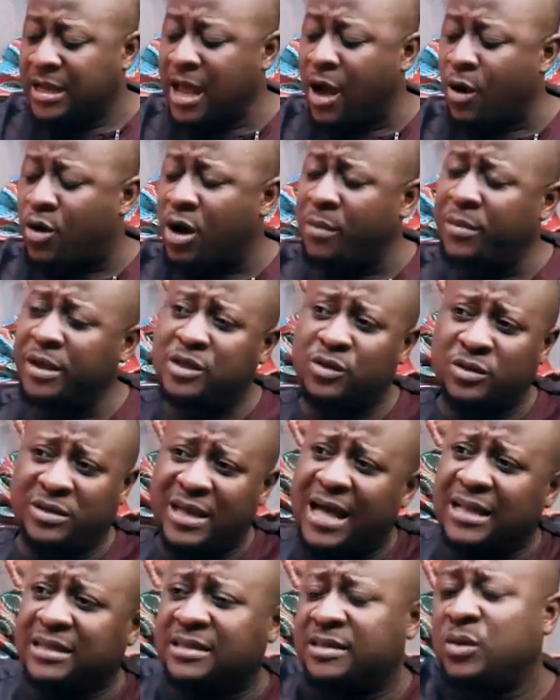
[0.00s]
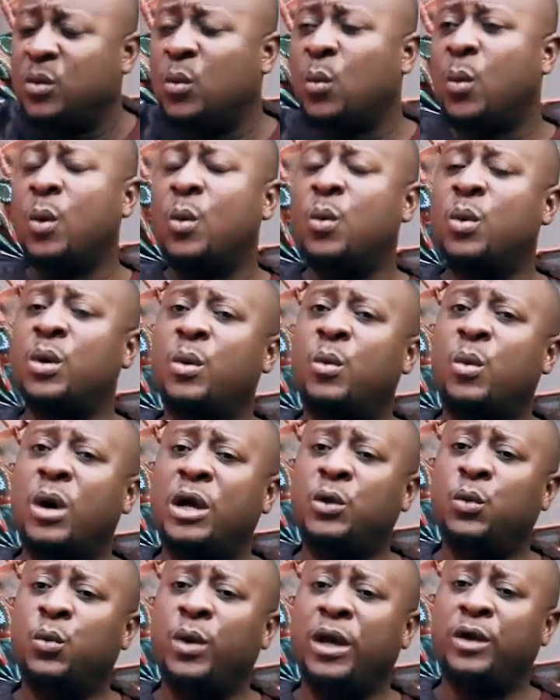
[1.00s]
Now, coming to that,
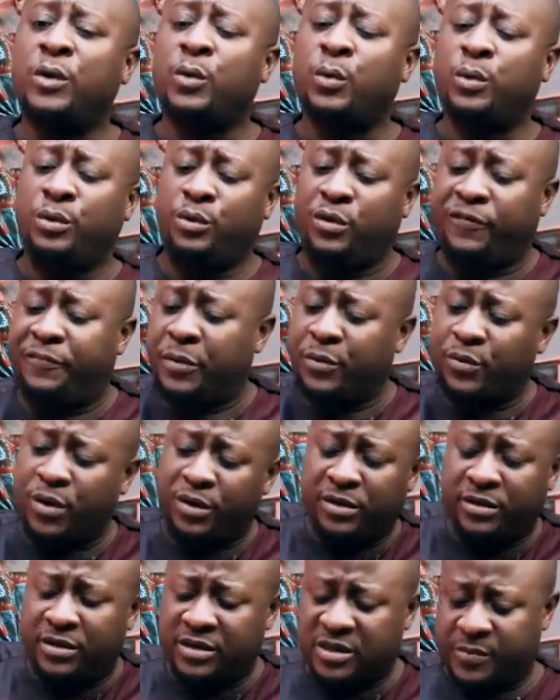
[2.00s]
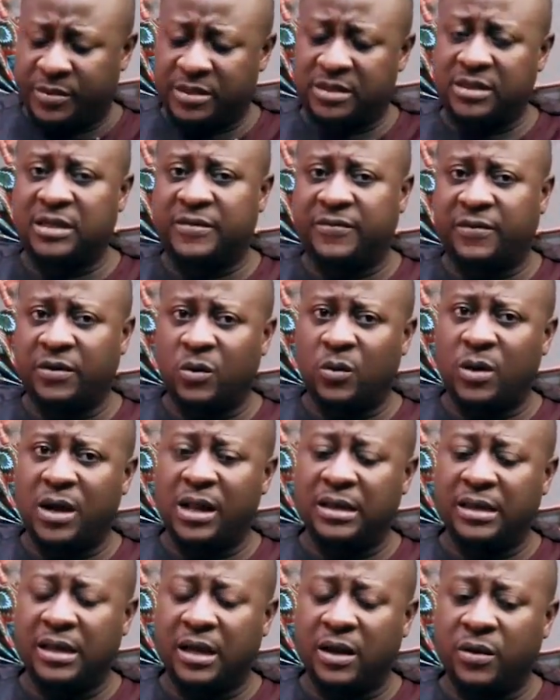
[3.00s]
you've been running this business for a
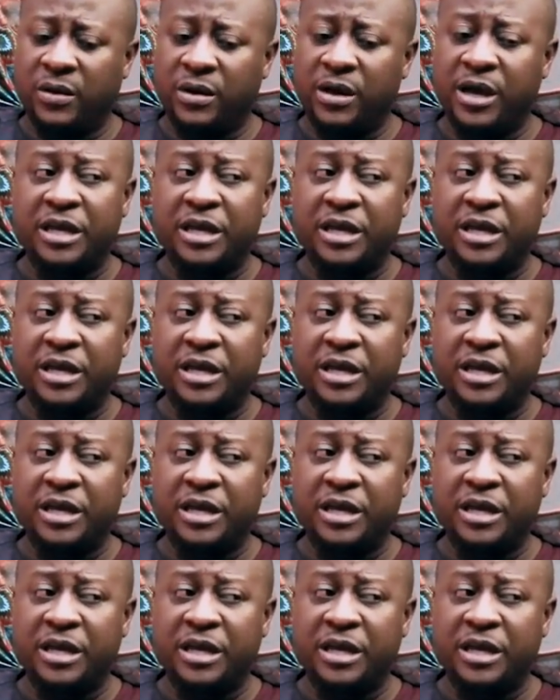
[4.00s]
while now.